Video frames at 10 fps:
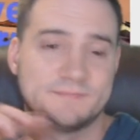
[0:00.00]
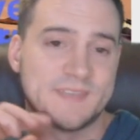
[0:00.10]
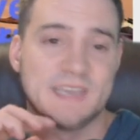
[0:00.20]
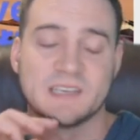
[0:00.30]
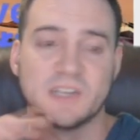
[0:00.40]

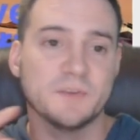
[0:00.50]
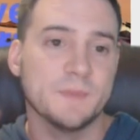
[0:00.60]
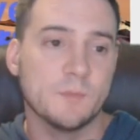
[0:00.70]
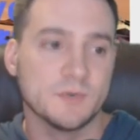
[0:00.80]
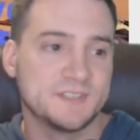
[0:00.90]
take it a little
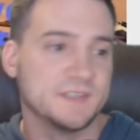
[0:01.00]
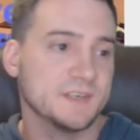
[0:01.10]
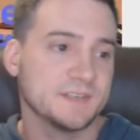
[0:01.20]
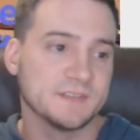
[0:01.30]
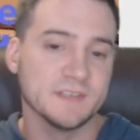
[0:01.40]
bit more
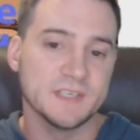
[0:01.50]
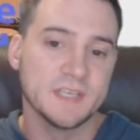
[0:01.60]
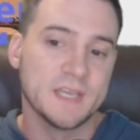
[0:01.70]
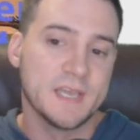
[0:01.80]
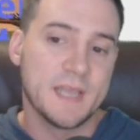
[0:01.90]
seriously
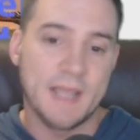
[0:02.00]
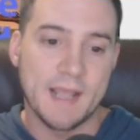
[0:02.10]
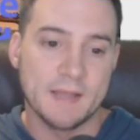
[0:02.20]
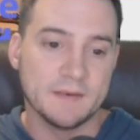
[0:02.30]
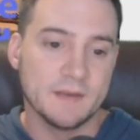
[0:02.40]

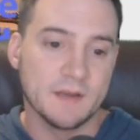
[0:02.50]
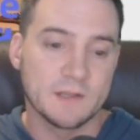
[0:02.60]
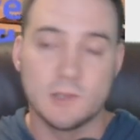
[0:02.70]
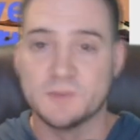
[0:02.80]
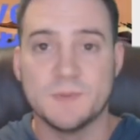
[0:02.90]
and uh,
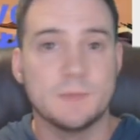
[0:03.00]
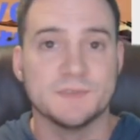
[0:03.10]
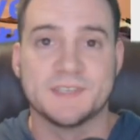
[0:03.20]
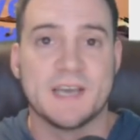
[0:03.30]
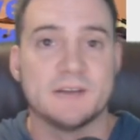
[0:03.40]
close
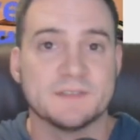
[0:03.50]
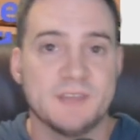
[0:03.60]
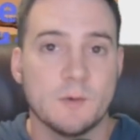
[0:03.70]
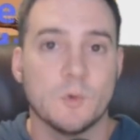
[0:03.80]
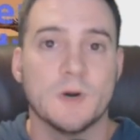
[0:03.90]
people's accounts
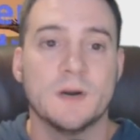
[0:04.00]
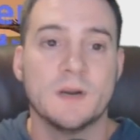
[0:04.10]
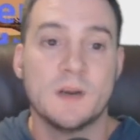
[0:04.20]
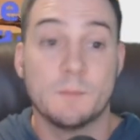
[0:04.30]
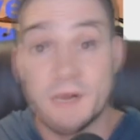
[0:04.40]
that were
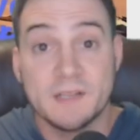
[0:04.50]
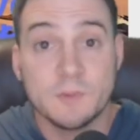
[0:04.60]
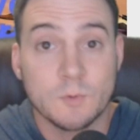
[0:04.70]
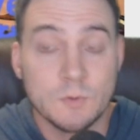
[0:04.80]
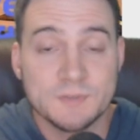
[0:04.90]
breaking
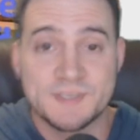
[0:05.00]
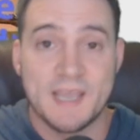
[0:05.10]
the rules,